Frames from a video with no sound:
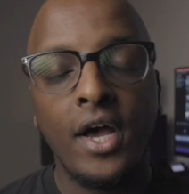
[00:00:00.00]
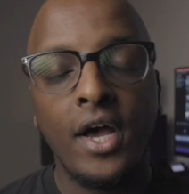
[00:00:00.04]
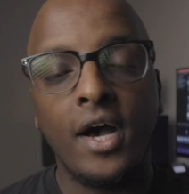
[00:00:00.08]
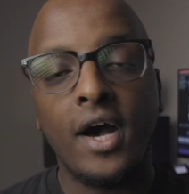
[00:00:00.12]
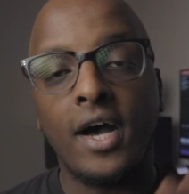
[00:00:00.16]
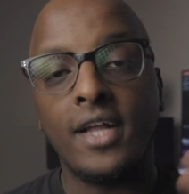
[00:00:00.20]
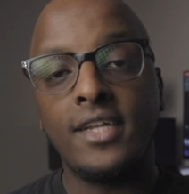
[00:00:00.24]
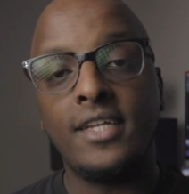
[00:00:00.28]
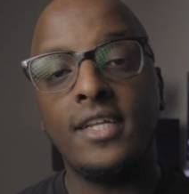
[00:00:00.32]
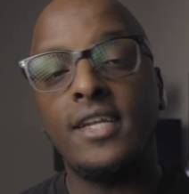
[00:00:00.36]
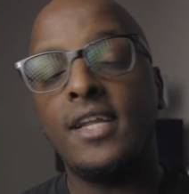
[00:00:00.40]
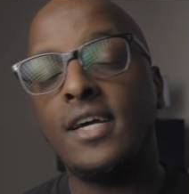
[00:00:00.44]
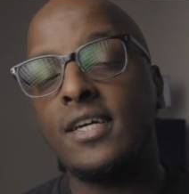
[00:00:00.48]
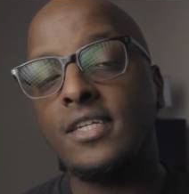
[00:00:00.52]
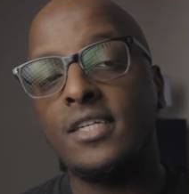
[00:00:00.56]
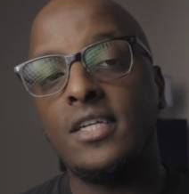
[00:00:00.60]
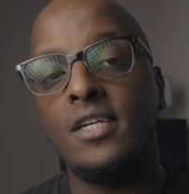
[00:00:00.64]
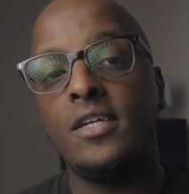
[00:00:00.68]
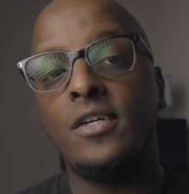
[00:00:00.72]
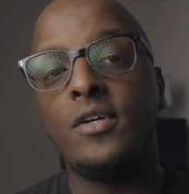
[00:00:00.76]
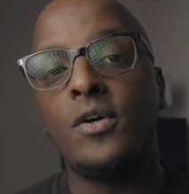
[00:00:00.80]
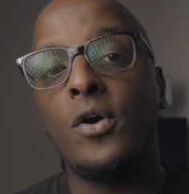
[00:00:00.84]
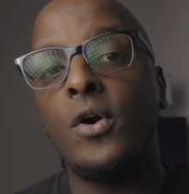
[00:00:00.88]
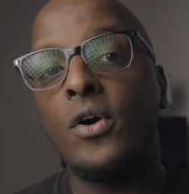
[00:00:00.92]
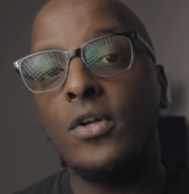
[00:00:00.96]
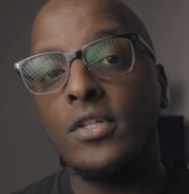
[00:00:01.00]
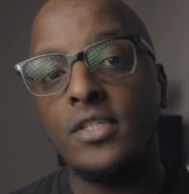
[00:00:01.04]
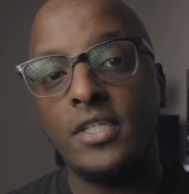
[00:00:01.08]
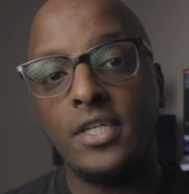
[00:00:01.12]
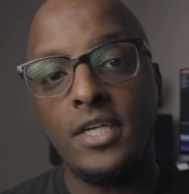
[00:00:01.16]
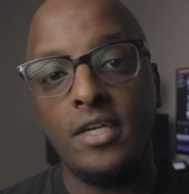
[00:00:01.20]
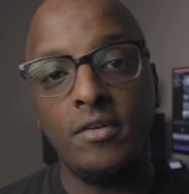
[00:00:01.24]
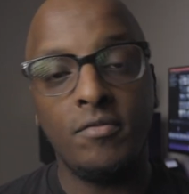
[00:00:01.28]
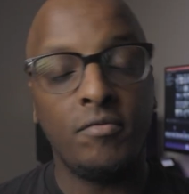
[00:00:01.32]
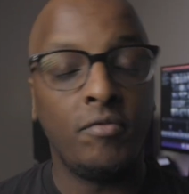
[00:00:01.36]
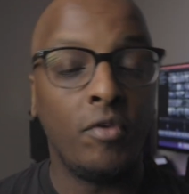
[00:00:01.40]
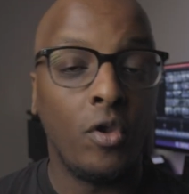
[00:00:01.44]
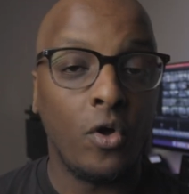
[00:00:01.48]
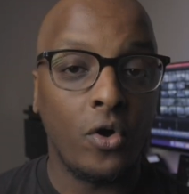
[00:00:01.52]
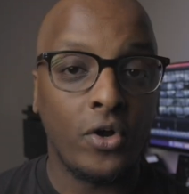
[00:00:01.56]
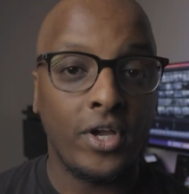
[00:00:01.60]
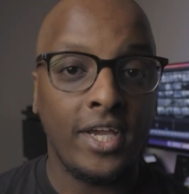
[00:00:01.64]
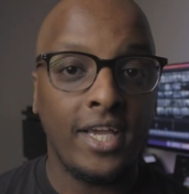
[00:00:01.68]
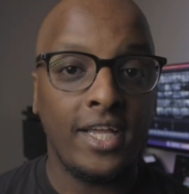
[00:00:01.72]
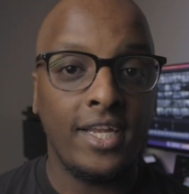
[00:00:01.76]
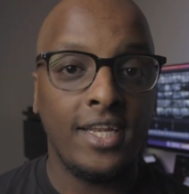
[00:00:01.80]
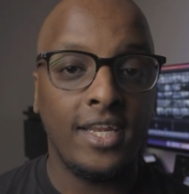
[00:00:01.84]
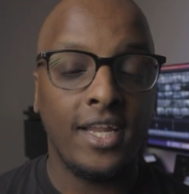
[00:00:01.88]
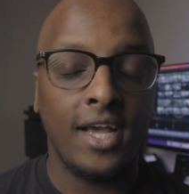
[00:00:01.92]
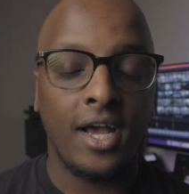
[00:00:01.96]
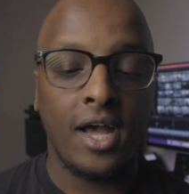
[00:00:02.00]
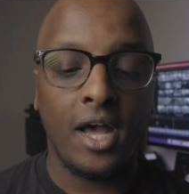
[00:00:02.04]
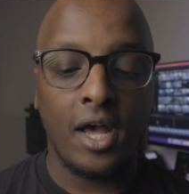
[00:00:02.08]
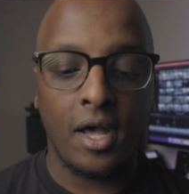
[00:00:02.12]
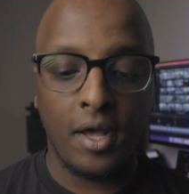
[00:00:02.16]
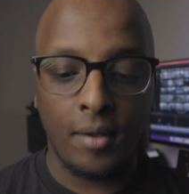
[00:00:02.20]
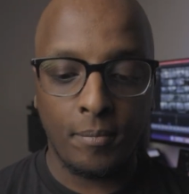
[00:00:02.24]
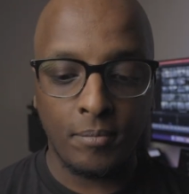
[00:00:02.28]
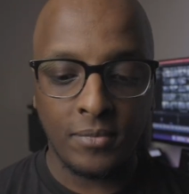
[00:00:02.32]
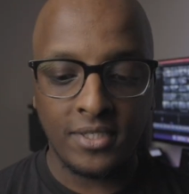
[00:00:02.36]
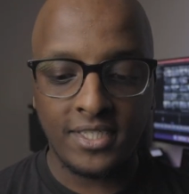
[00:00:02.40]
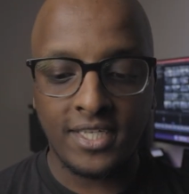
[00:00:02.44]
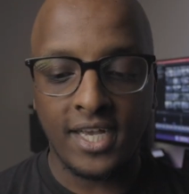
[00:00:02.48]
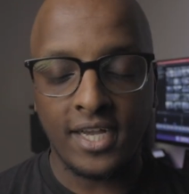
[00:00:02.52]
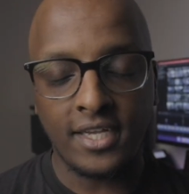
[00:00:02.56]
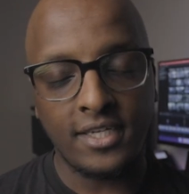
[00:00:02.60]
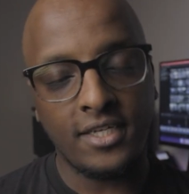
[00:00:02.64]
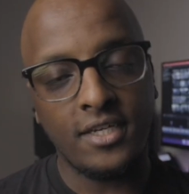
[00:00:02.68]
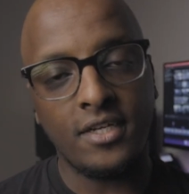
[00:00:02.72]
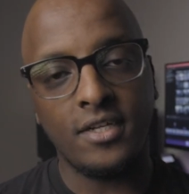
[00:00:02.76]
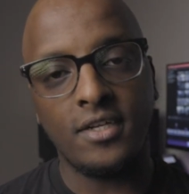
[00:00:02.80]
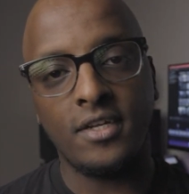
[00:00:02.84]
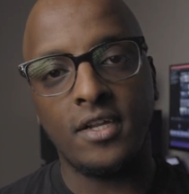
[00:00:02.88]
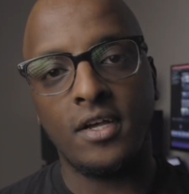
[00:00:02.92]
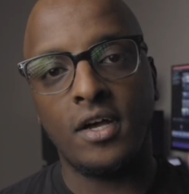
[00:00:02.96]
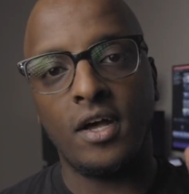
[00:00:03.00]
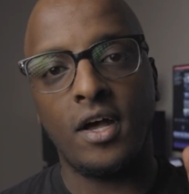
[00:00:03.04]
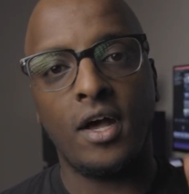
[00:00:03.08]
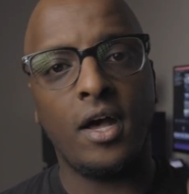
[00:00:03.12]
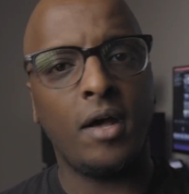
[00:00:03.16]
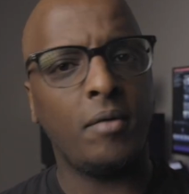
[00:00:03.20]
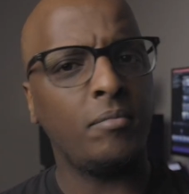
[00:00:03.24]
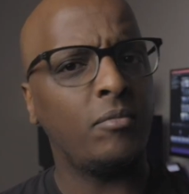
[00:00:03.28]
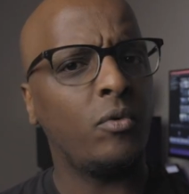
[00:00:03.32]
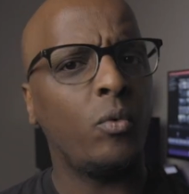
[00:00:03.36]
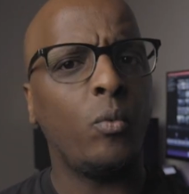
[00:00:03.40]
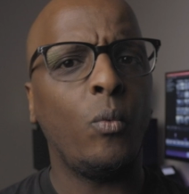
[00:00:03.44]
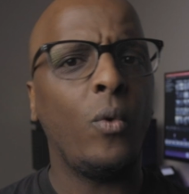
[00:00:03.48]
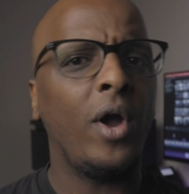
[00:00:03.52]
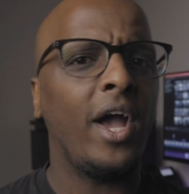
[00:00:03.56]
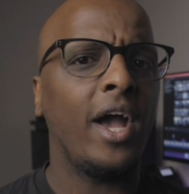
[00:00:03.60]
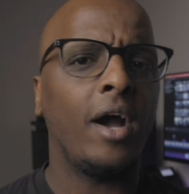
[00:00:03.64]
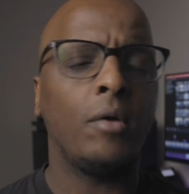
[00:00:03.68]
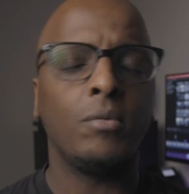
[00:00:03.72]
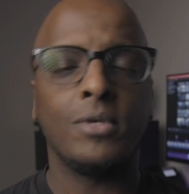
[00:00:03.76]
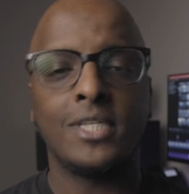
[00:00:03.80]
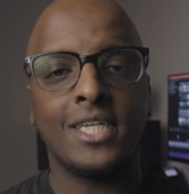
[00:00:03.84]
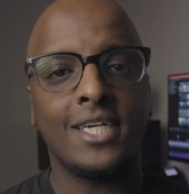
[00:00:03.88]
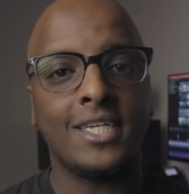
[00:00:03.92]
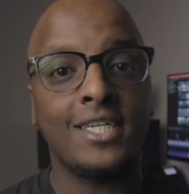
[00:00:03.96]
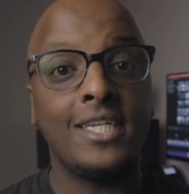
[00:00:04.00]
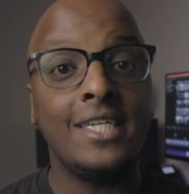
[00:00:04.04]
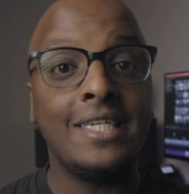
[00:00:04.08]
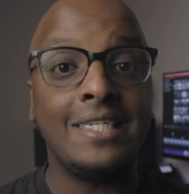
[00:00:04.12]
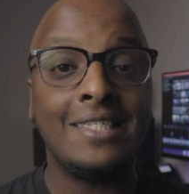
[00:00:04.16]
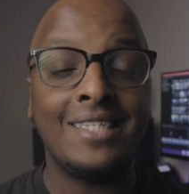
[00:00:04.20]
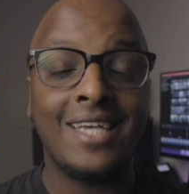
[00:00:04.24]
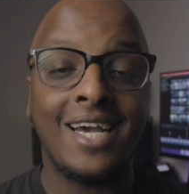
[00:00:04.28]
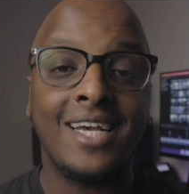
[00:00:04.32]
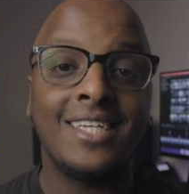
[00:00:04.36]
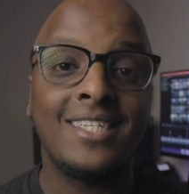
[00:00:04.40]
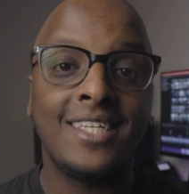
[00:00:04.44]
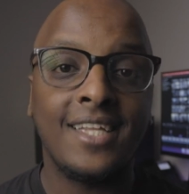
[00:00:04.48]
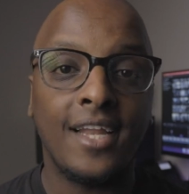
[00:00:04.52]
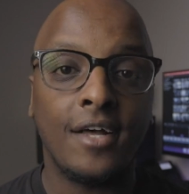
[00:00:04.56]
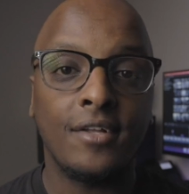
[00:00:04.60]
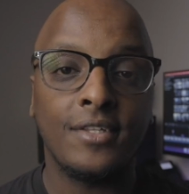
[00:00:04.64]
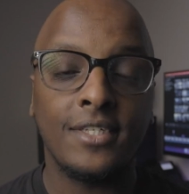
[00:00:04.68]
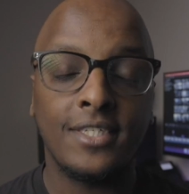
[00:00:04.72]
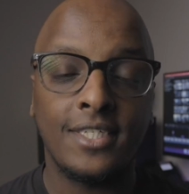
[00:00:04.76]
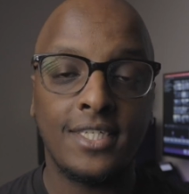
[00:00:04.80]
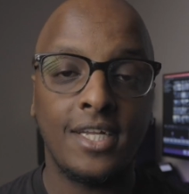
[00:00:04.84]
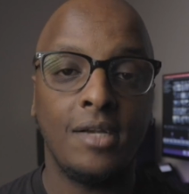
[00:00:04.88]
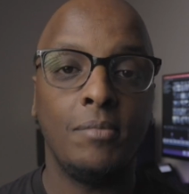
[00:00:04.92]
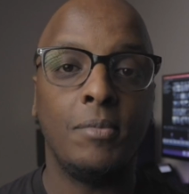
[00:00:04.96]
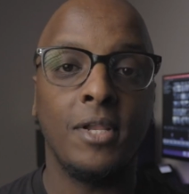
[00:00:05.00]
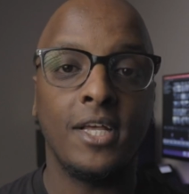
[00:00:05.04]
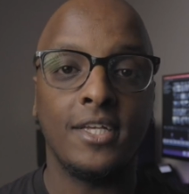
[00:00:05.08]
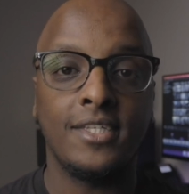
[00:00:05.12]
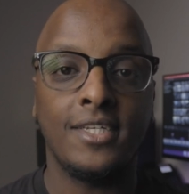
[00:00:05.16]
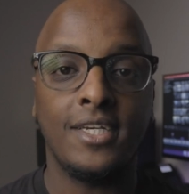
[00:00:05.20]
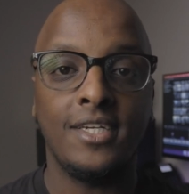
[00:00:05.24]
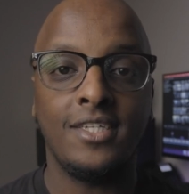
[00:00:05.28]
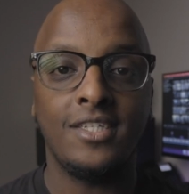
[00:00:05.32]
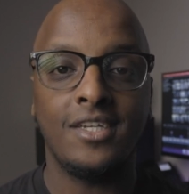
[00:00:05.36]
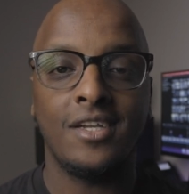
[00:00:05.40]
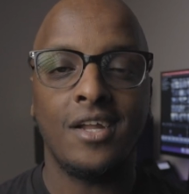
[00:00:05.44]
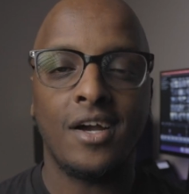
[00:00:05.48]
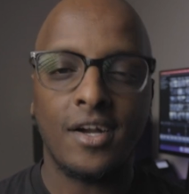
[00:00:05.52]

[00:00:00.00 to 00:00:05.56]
I did actually cut the vlogging section where I was actually testing out the stabilization.